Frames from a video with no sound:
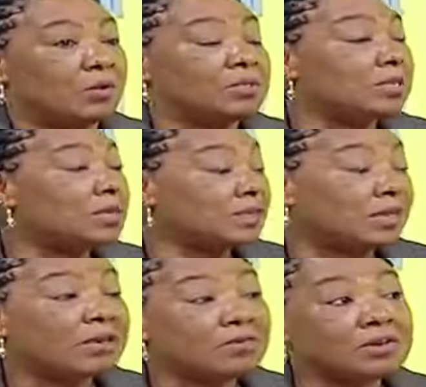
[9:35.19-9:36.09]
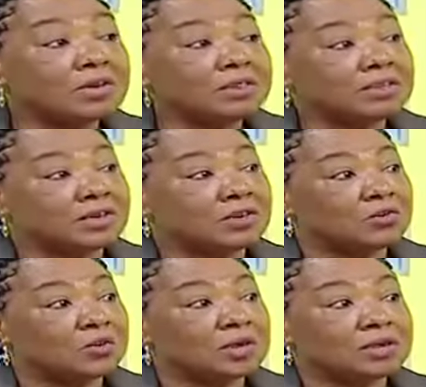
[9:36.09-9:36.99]
We see death every day in this
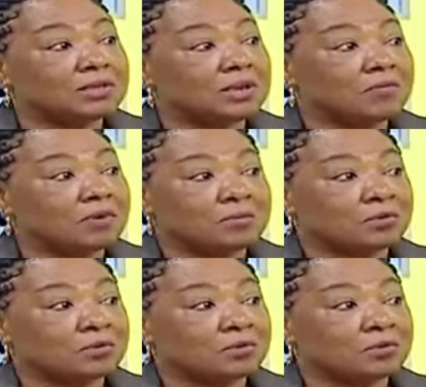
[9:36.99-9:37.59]
country. It doesn't have